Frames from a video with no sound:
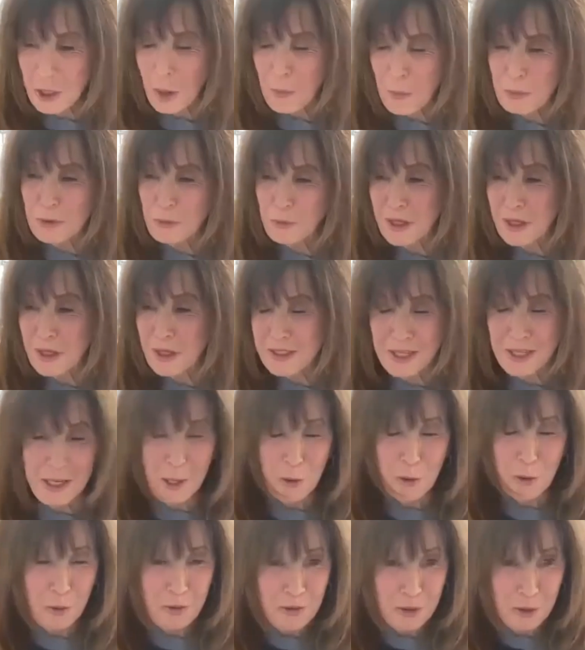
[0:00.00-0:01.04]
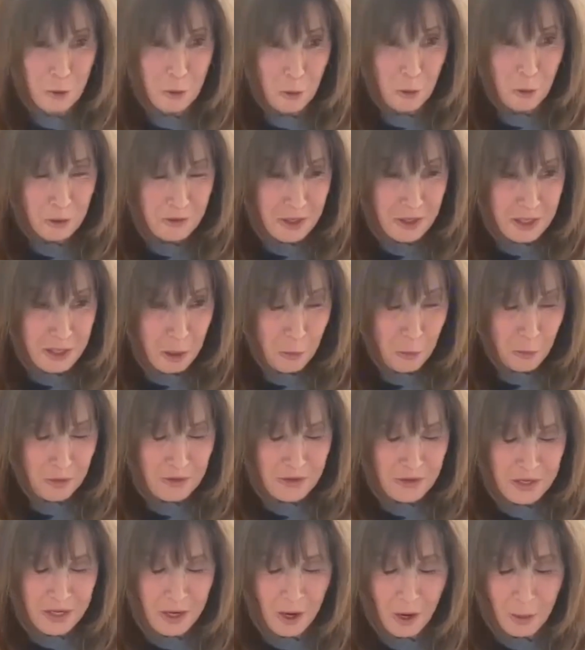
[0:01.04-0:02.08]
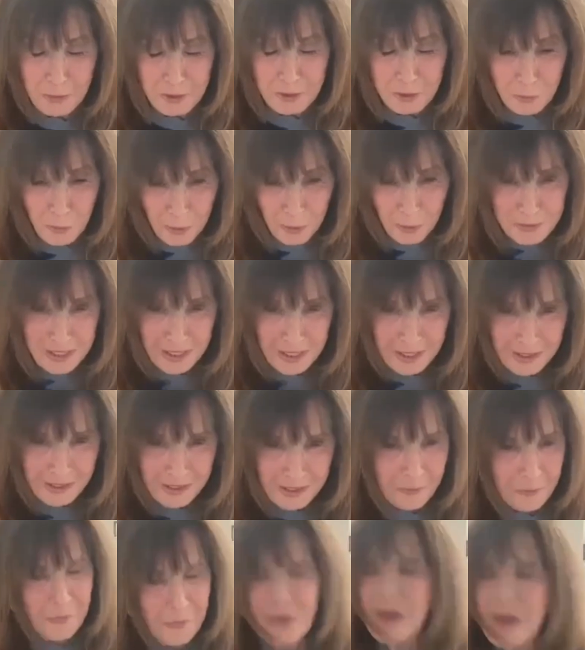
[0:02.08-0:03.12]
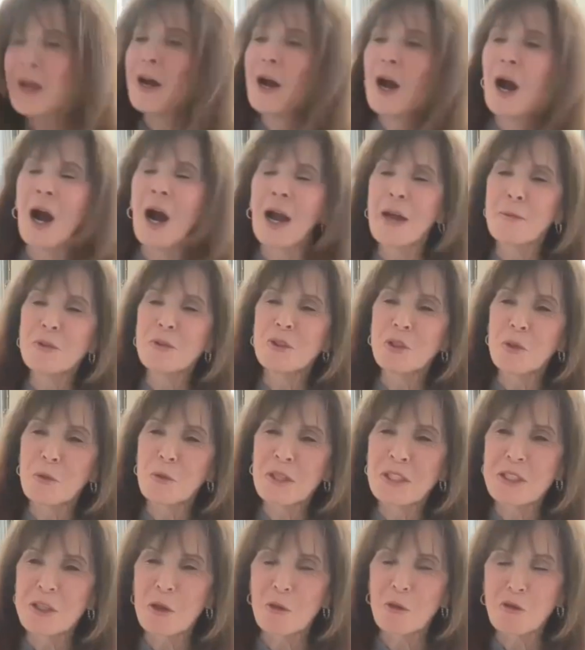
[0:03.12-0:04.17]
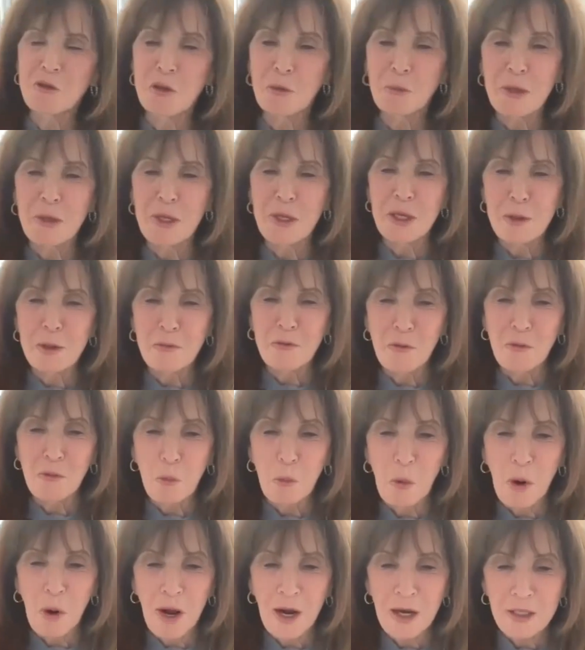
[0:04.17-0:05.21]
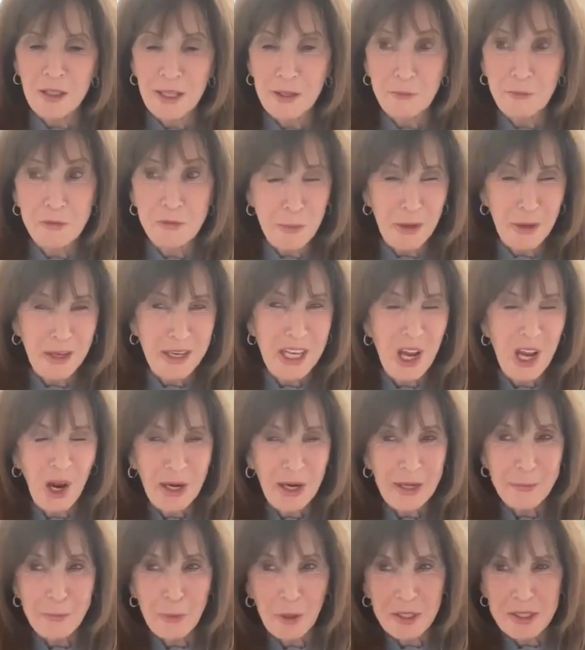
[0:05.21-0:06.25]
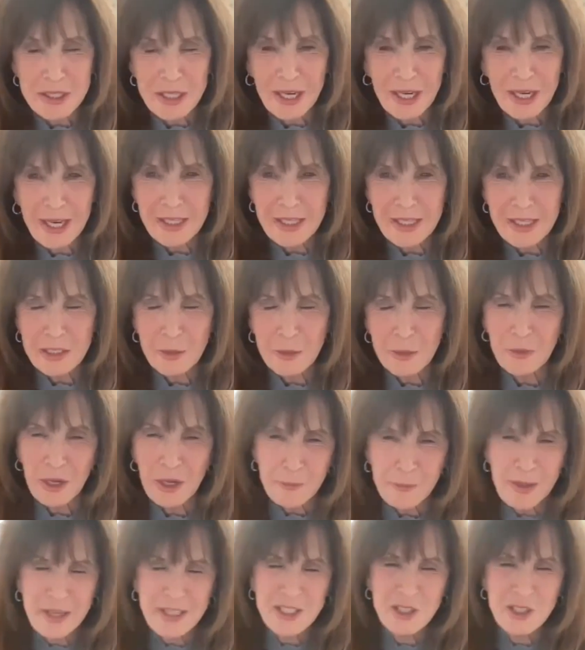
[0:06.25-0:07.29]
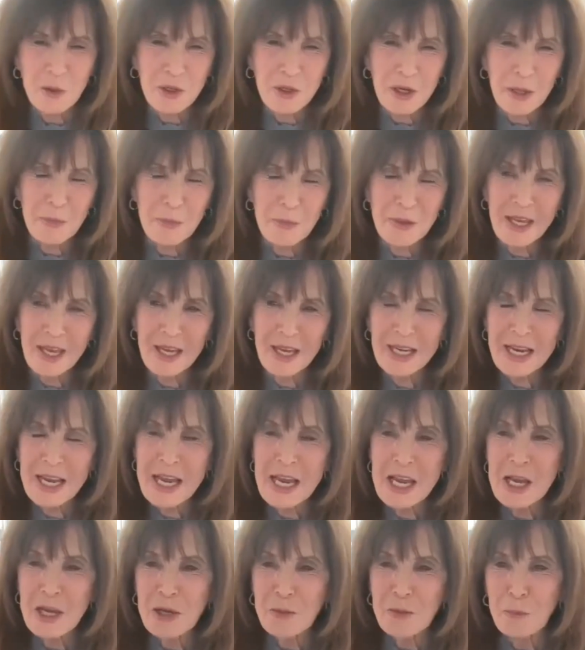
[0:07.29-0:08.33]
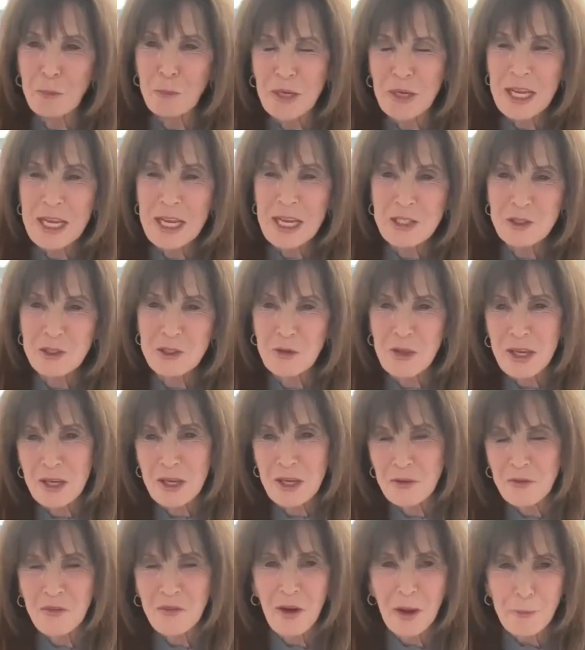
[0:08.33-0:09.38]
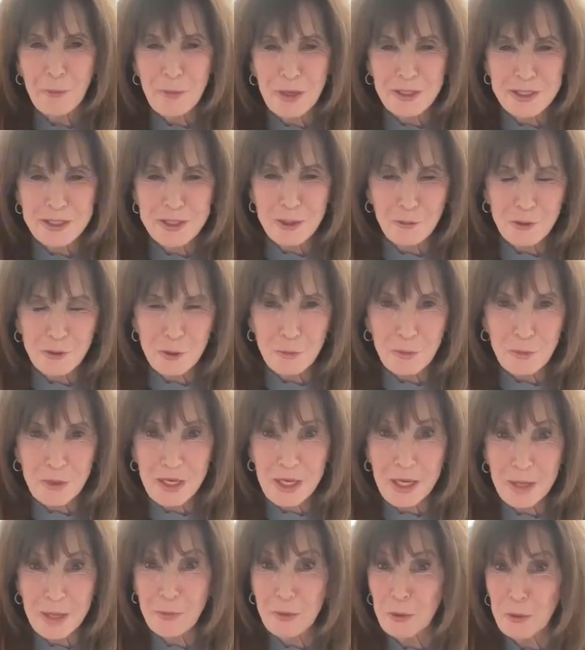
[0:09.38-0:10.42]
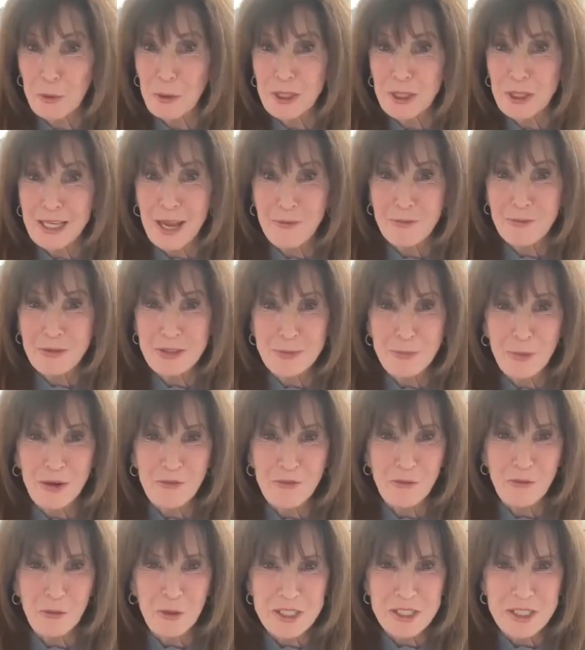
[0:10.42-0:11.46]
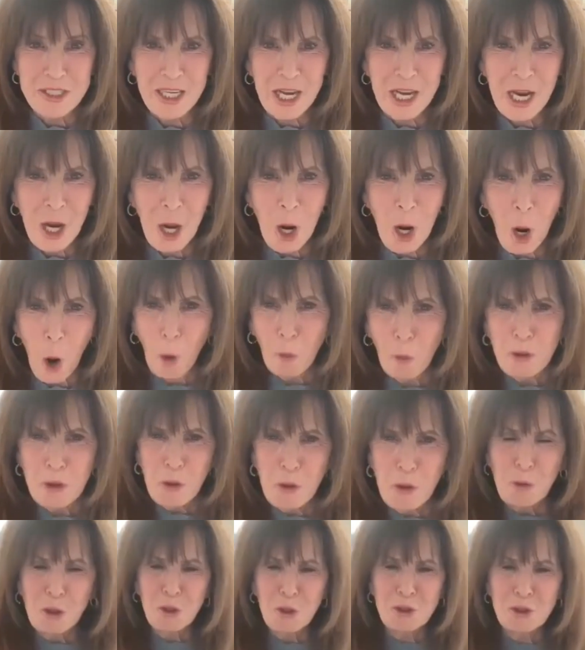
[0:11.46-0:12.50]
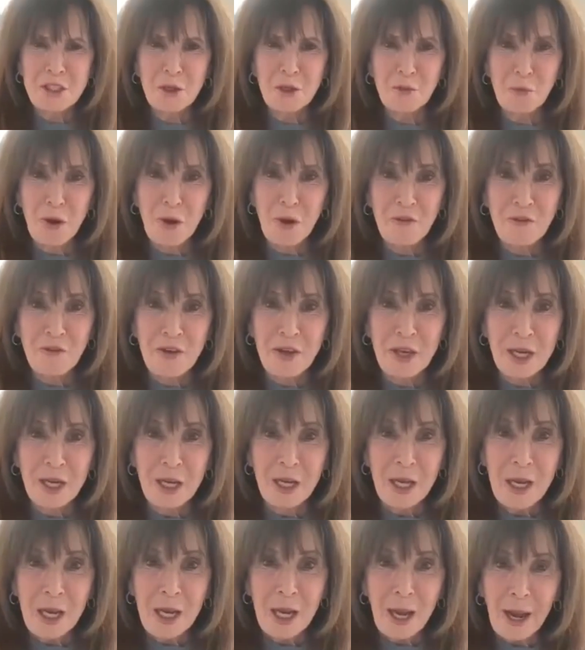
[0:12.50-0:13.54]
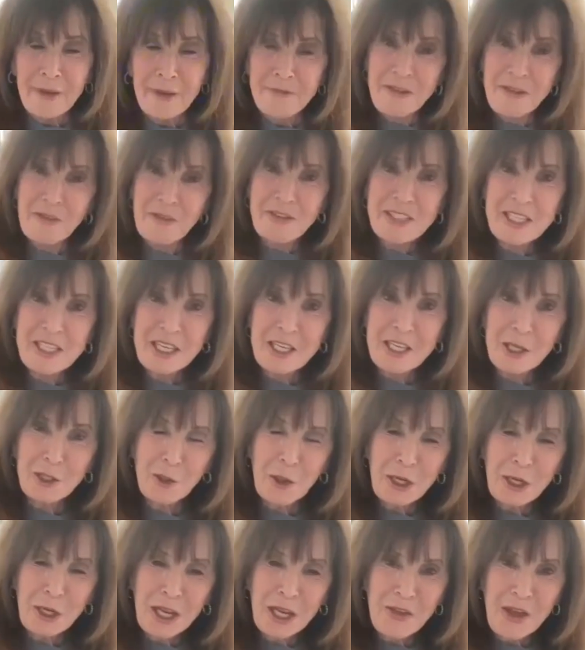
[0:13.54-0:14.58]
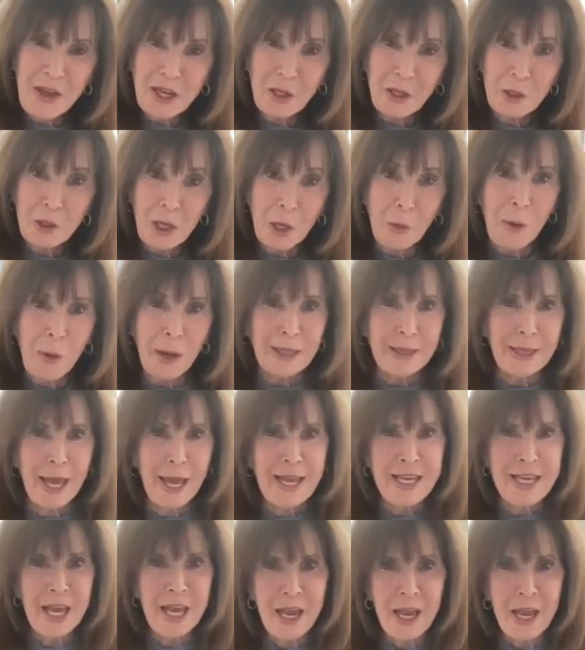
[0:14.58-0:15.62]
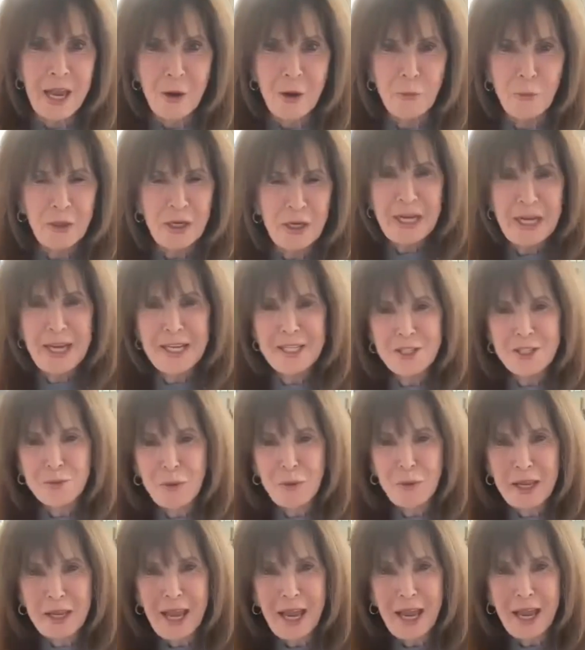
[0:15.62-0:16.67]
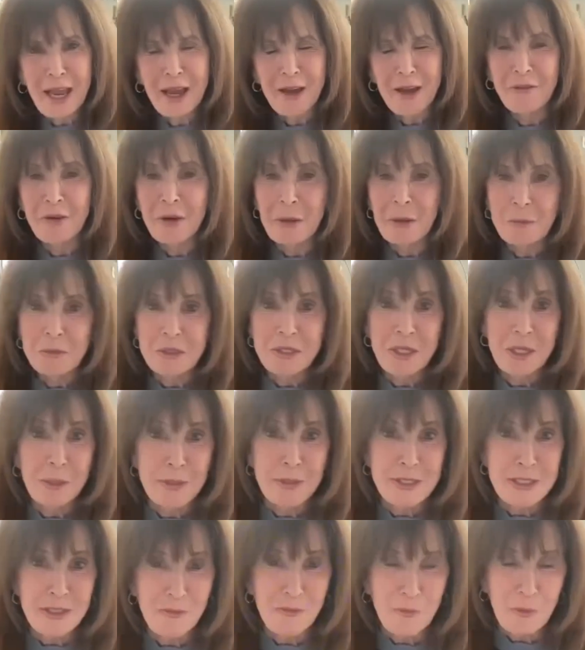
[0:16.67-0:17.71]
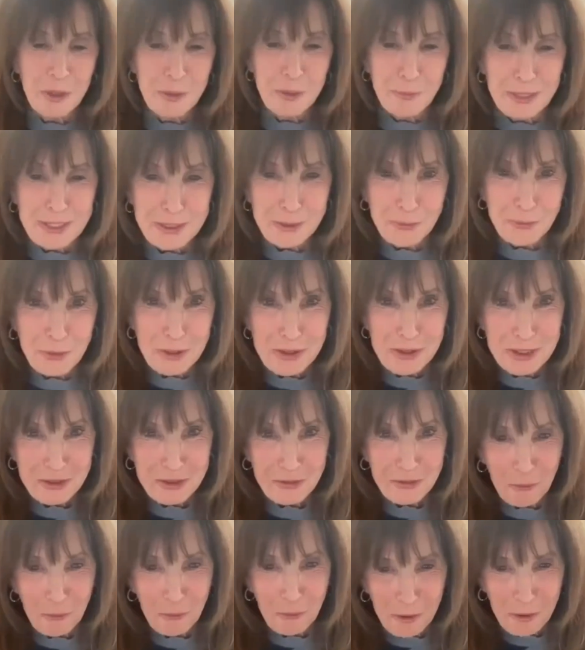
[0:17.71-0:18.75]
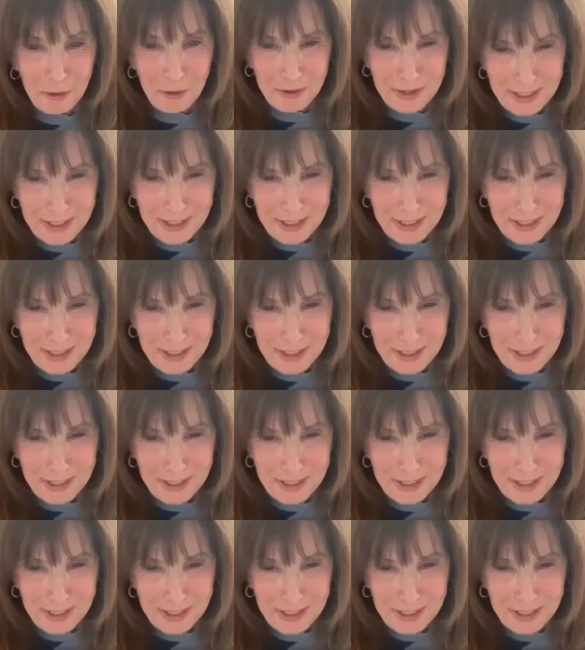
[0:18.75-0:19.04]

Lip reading: there's a couple of ways they go on the Compass website. I was doing social media for a while. I was spent 9 months. I had someone I may start up again, but so they could find me on social media. But all I'd have is my friends saying, "Oh, you look terrific. I've never seen you looking that good. Oh, I like your hair. What a nice sweater you have." Say to myself, what am I doing this for?